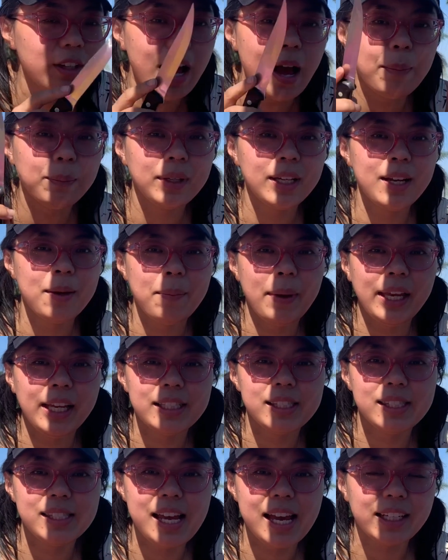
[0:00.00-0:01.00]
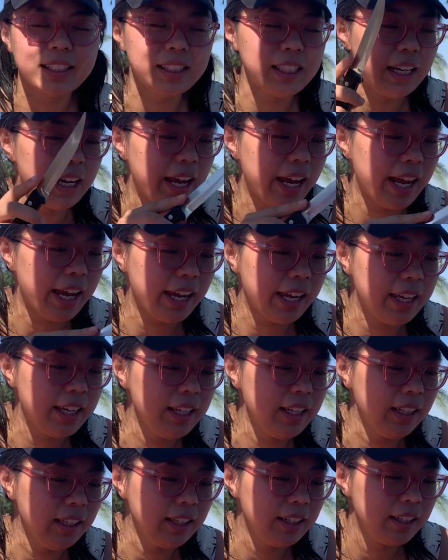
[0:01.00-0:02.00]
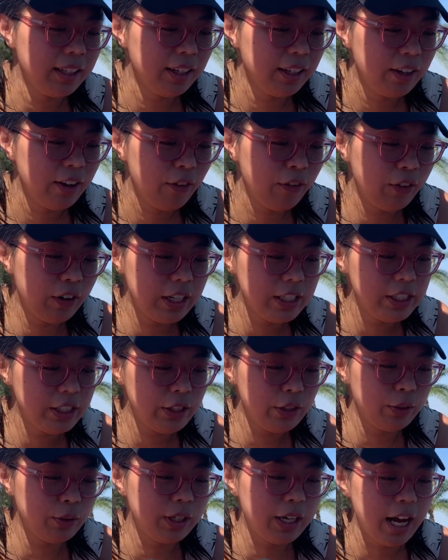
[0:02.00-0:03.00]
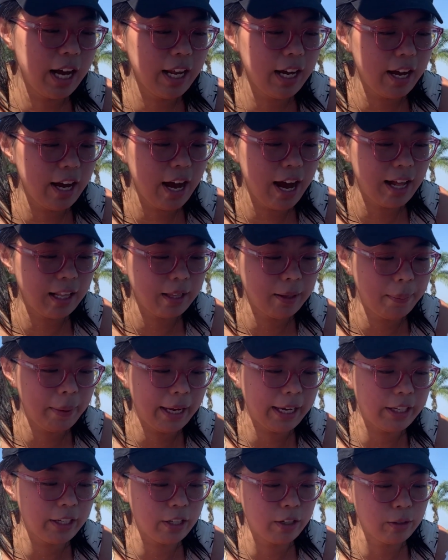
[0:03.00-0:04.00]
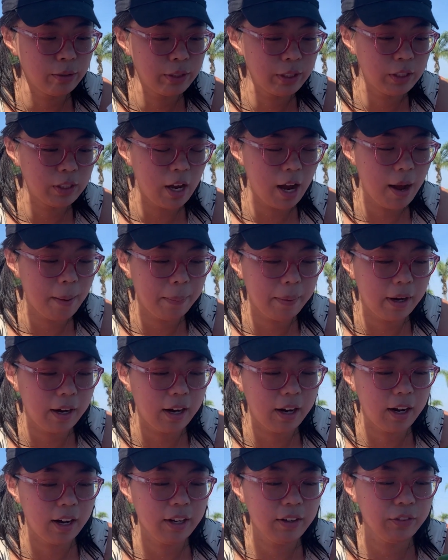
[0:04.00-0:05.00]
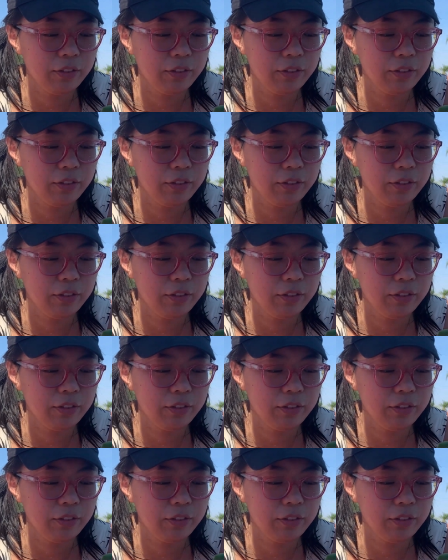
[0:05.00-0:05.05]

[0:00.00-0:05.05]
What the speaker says: I'm gonna make a snack today. First, you cut a jalapeno's top off,